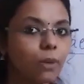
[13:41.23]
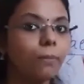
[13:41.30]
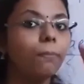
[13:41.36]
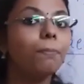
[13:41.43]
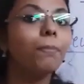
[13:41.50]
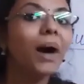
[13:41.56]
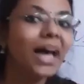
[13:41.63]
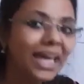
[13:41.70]

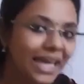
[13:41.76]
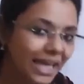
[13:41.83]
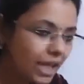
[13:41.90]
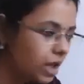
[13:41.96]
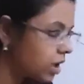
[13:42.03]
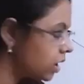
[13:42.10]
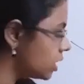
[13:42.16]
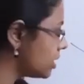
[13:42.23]
Bi,
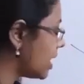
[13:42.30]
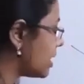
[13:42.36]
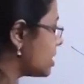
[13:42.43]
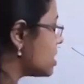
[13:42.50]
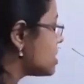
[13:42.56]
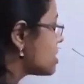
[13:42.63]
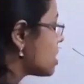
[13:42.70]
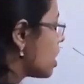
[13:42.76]
that
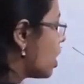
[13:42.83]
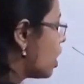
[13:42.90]
is